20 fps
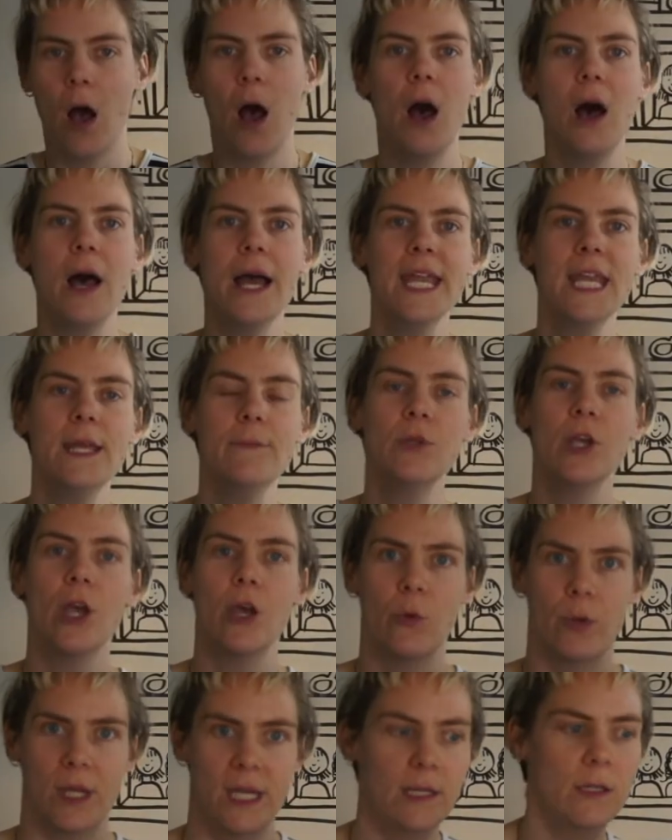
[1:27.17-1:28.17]
I am
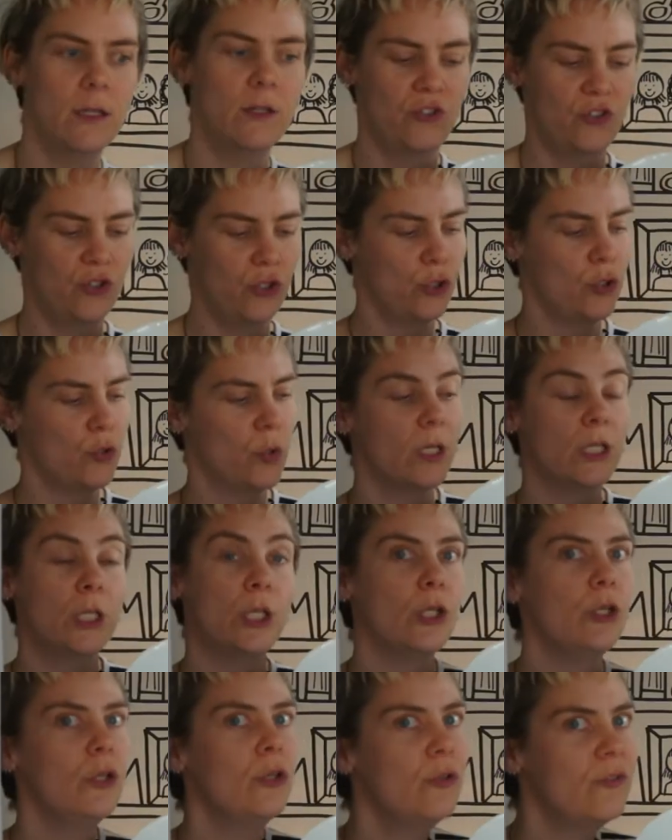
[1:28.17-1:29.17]
going to
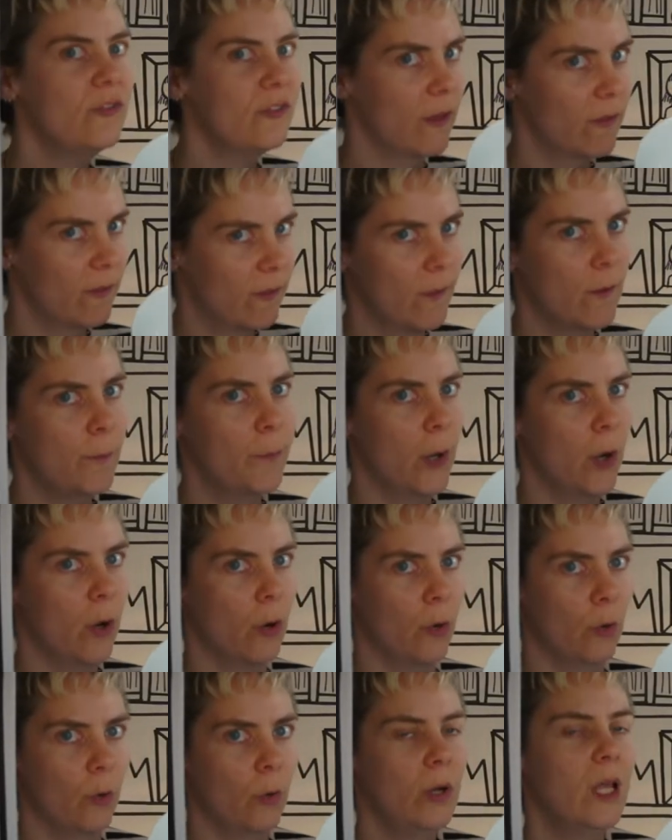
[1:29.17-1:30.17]
use the
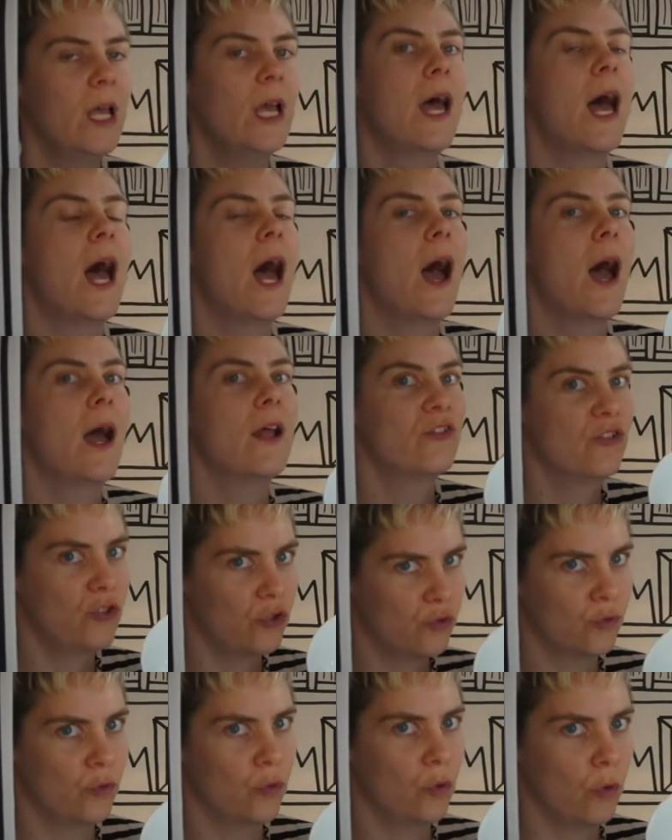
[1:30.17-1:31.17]
bowl to
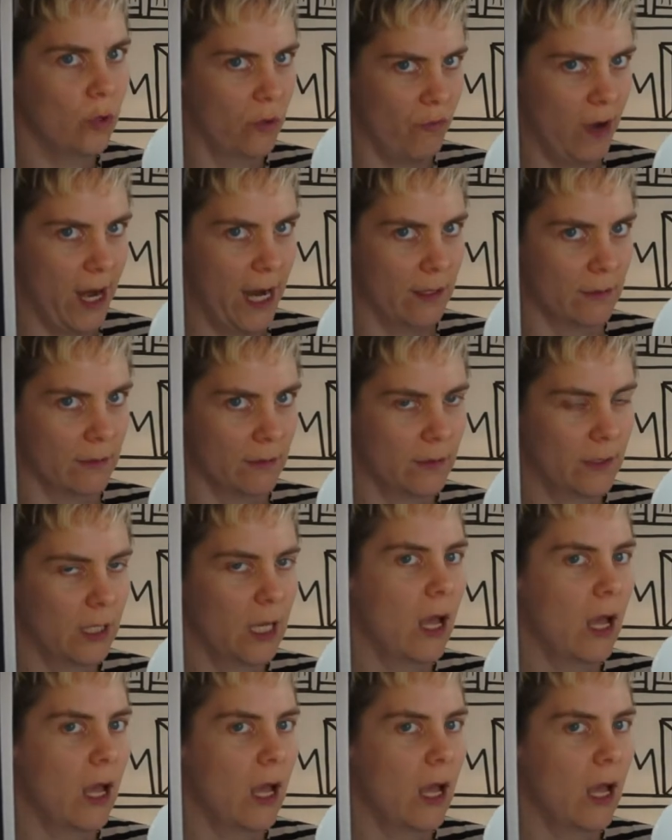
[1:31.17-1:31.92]
draw around.